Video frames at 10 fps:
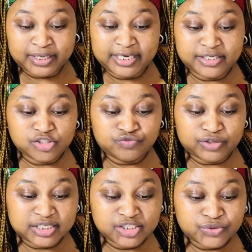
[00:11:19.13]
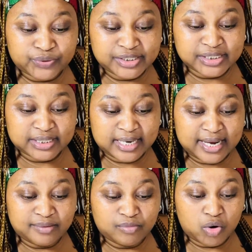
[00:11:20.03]
It is for this reason
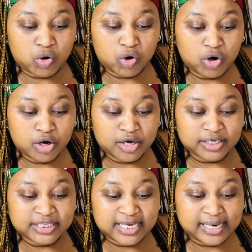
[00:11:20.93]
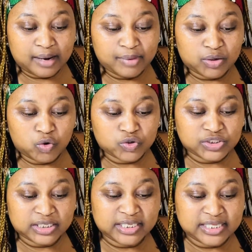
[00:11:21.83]
and more that
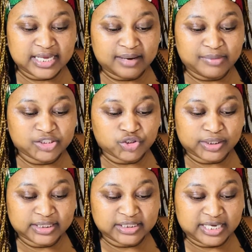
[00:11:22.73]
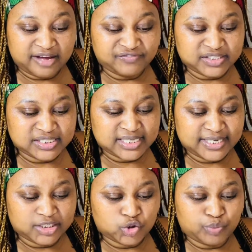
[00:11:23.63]
Amakhosi in their majority have
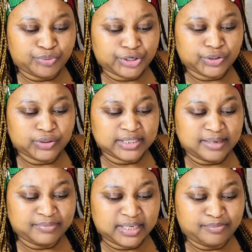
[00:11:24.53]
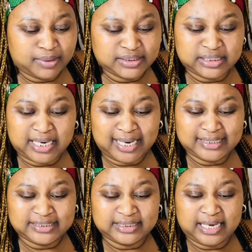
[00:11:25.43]
decided to boycott MK
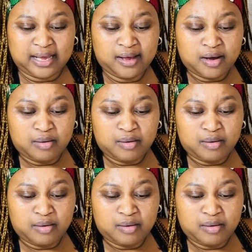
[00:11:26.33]
Gala Dinner